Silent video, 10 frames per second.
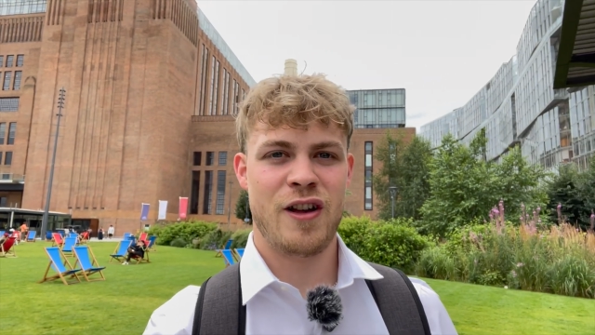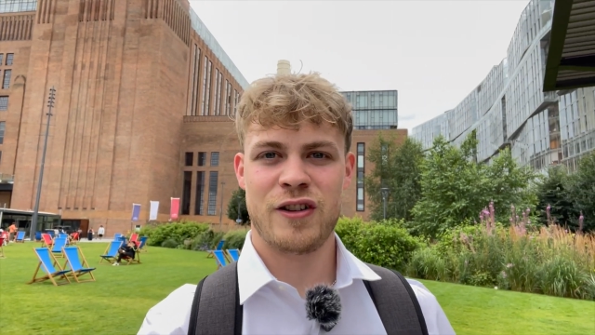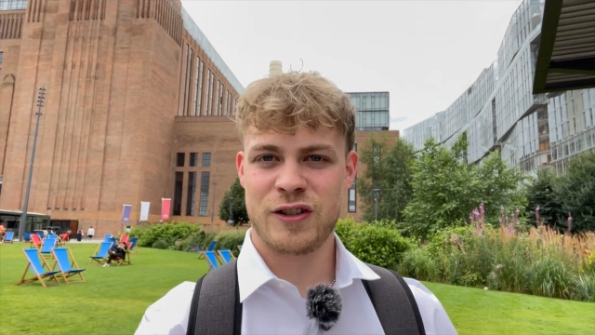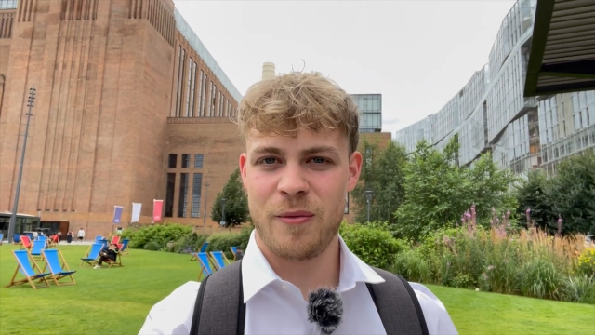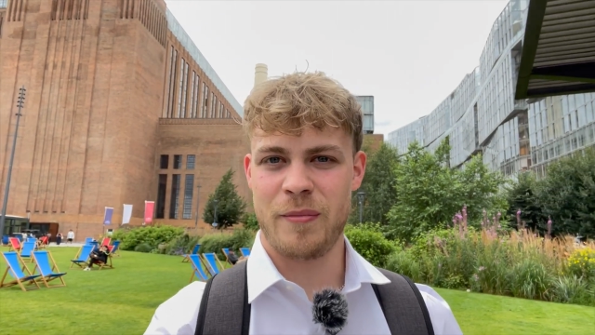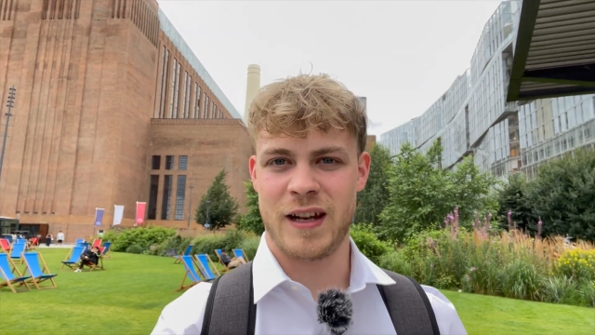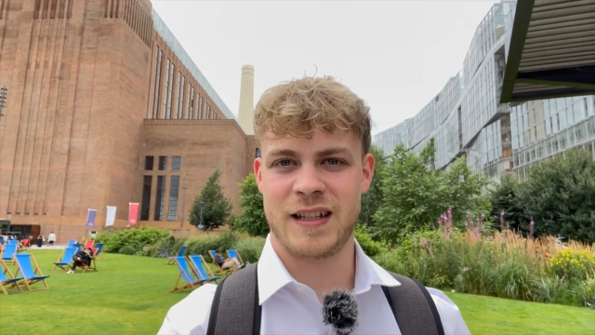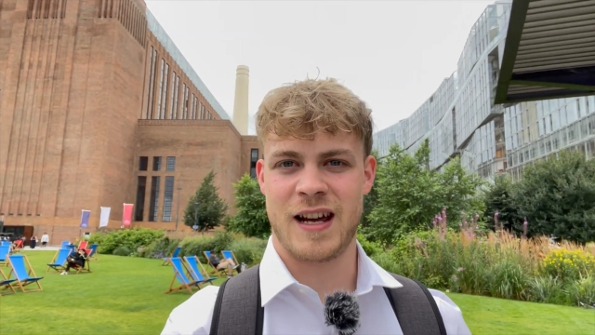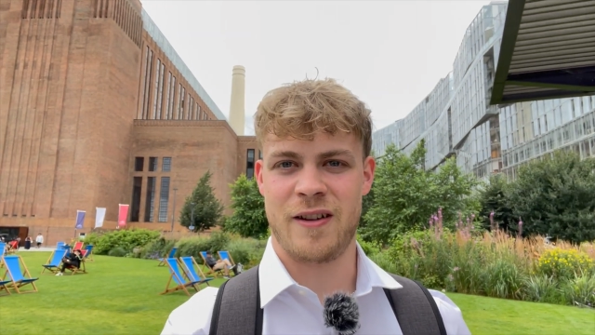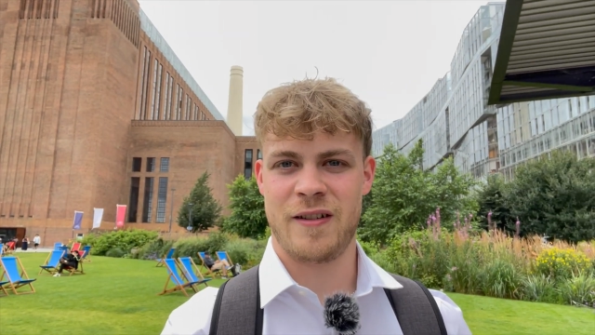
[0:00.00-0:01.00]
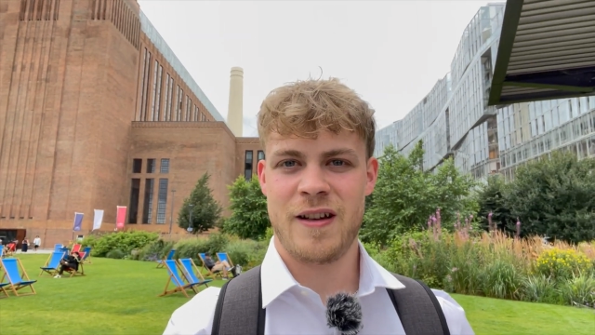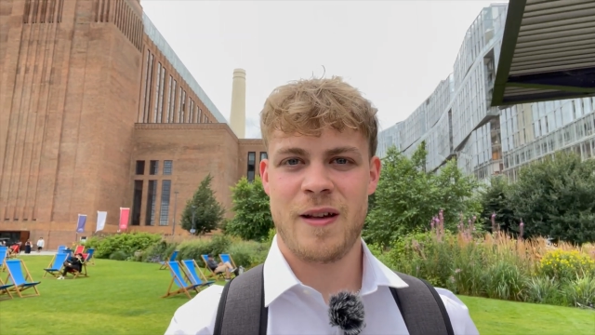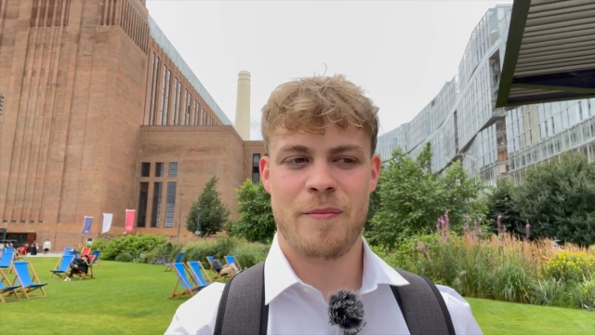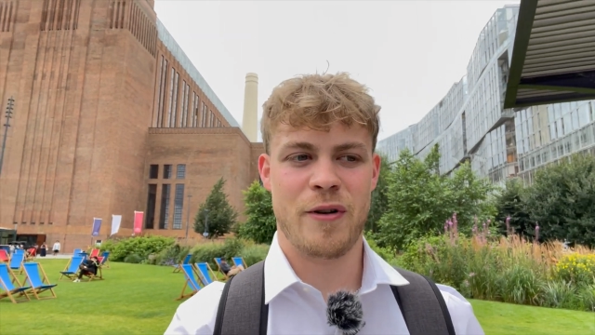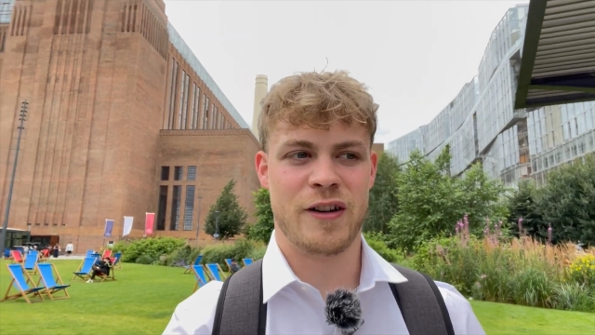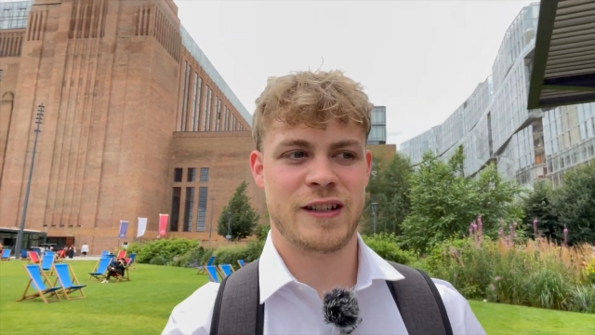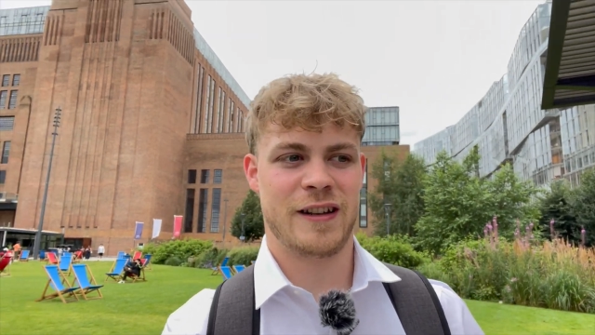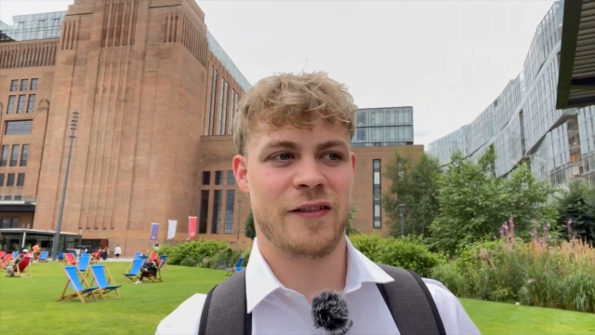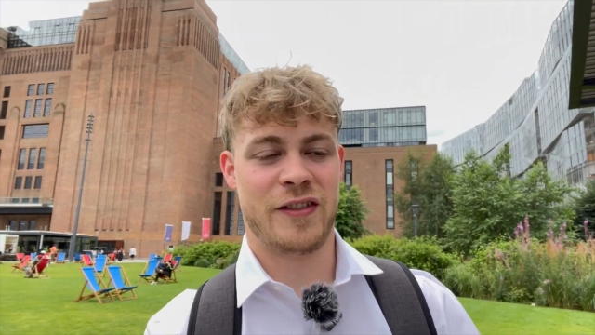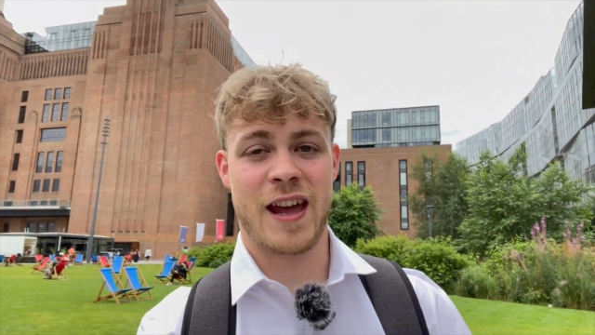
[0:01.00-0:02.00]
sunbeds down, but
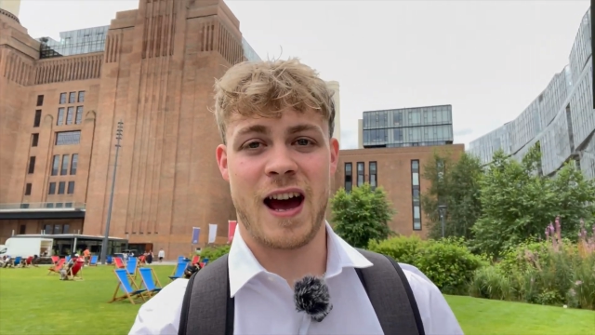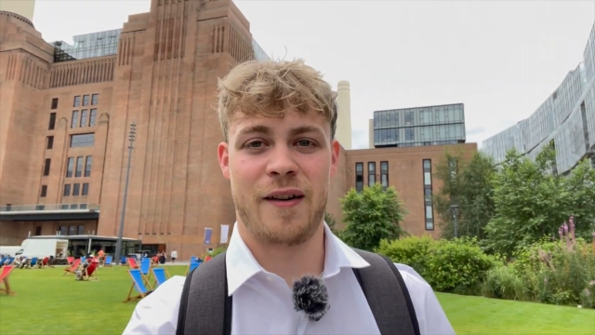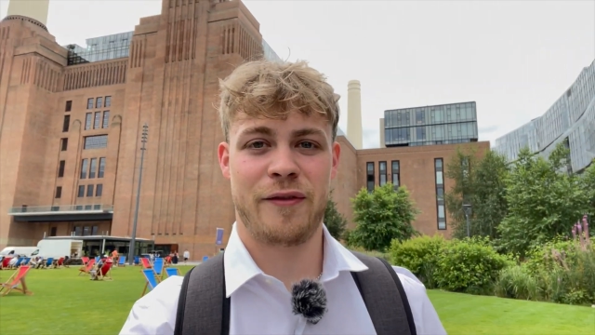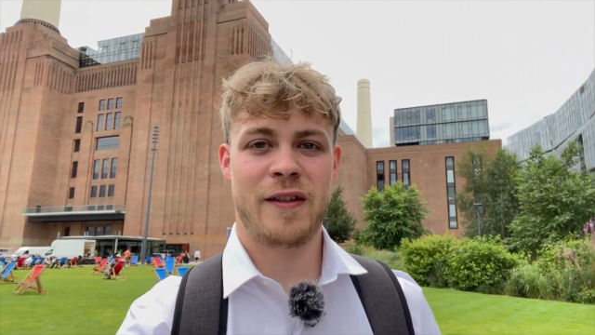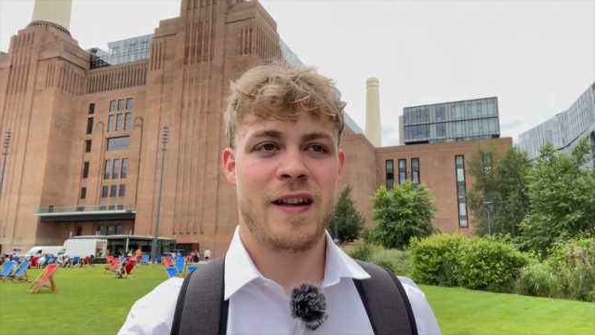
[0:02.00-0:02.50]
they have.